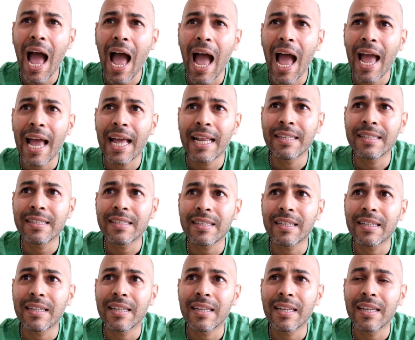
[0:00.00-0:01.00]
And
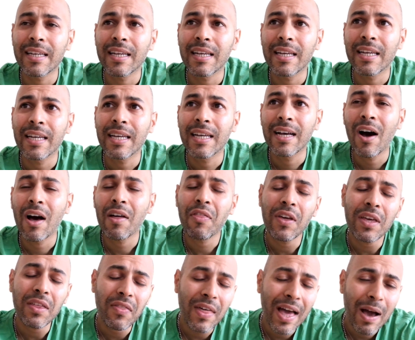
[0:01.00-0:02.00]
I
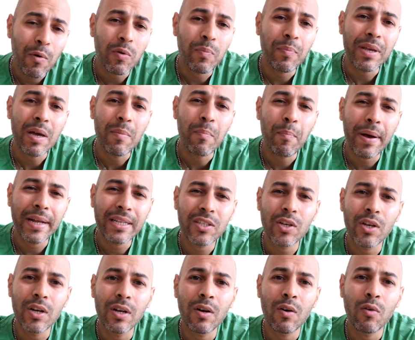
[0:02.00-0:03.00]
think that would be a
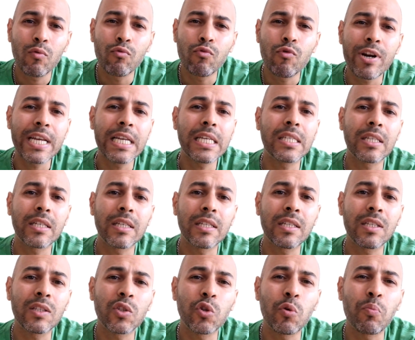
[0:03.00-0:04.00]
better
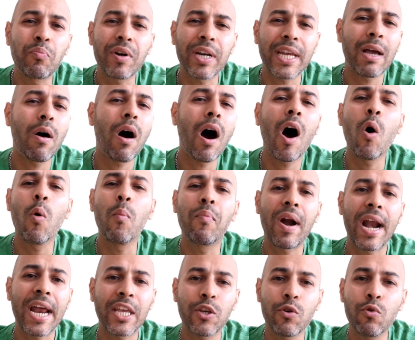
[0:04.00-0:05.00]
reason to bring out a whole
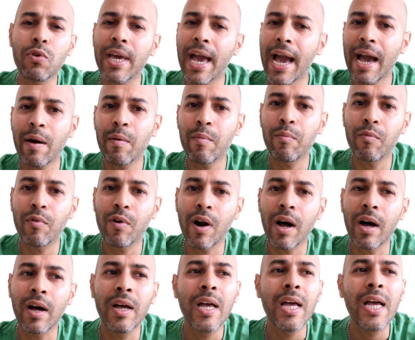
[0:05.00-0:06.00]
brand new
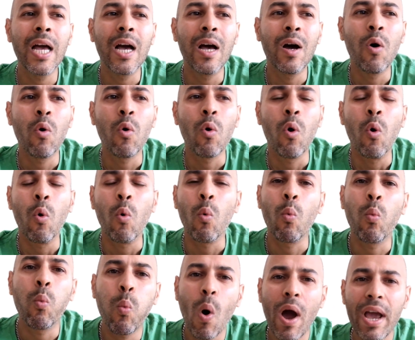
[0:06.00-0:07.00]
camera.
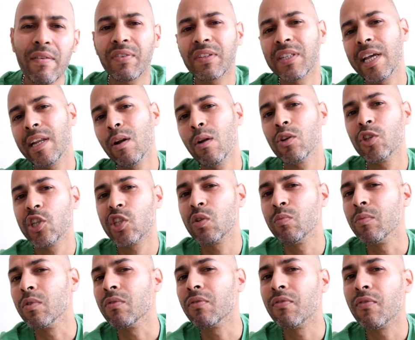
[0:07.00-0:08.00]
Wait for technology to
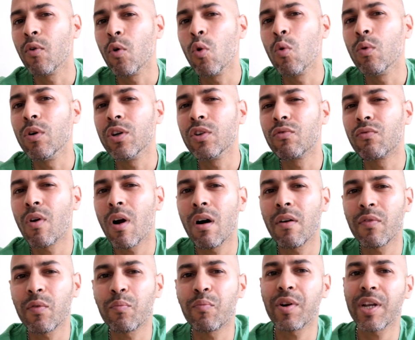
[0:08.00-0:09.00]
move forward
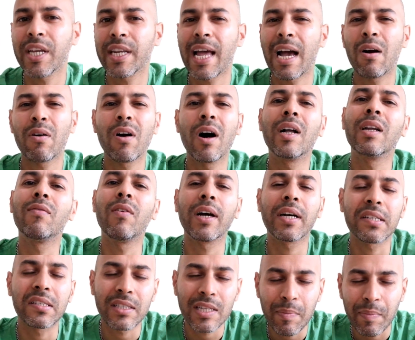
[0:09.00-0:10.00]
rather than bringing out kind of like
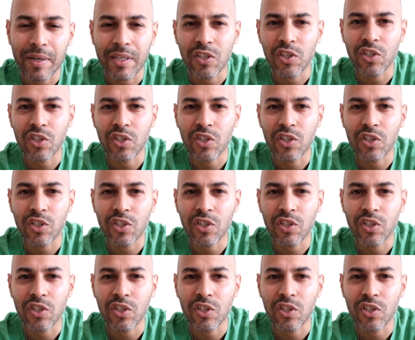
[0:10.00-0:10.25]
a stepping